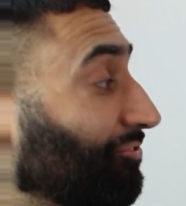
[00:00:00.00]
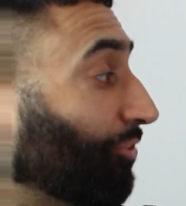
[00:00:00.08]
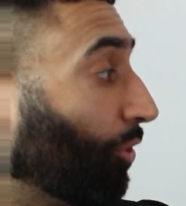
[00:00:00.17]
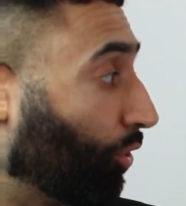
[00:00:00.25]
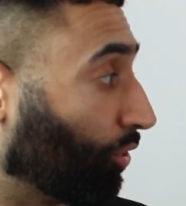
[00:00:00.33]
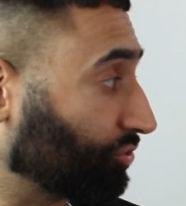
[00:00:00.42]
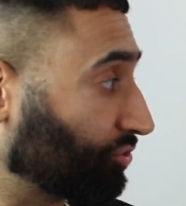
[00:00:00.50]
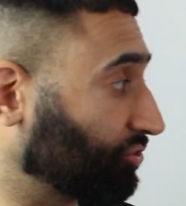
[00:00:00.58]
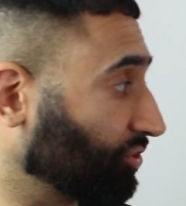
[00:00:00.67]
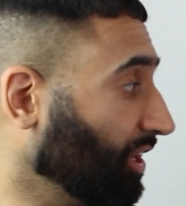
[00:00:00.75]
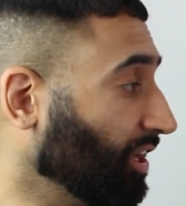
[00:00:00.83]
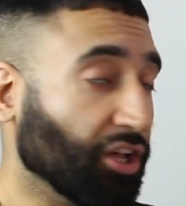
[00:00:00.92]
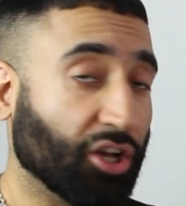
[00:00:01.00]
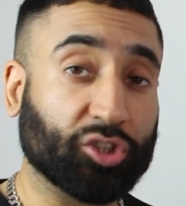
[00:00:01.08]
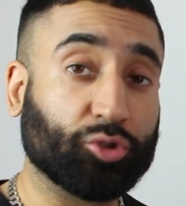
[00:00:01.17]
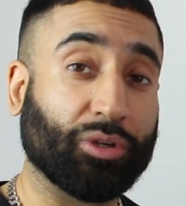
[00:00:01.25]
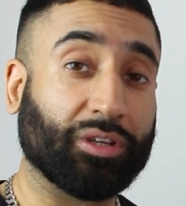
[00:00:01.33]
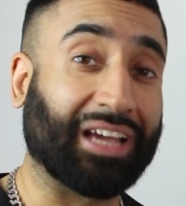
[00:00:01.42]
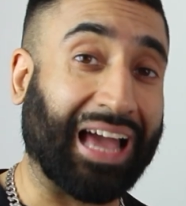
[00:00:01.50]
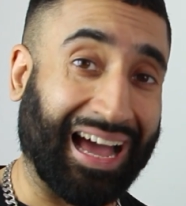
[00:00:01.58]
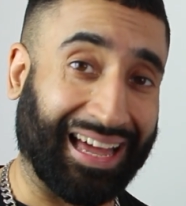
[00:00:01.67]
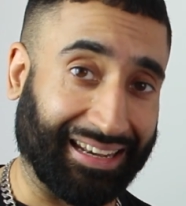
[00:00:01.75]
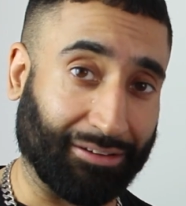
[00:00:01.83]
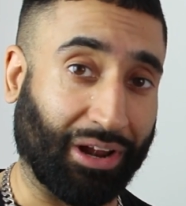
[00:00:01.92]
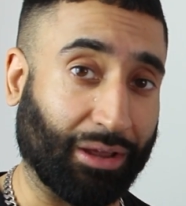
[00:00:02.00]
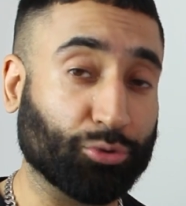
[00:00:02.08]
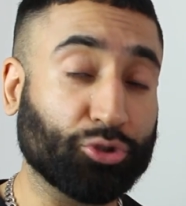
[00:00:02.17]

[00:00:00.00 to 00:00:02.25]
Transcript: force as we can, right?